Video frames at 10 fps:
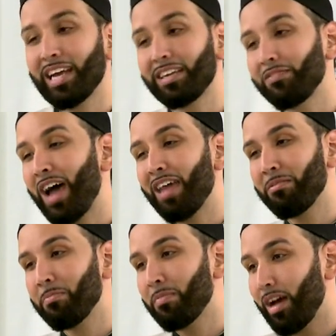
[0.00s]
I can
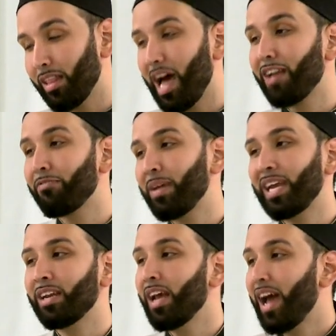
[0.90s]
fathom a lot of
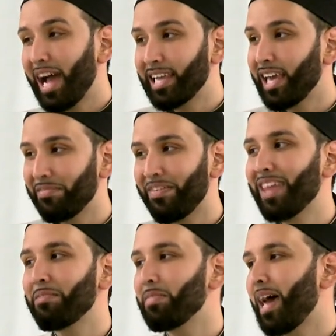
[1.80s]
pain. I can't
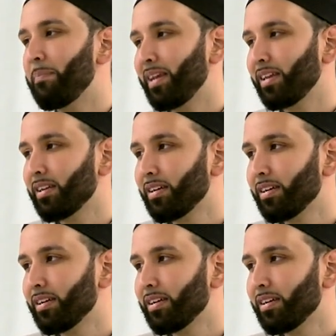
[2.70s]
fathom that pain.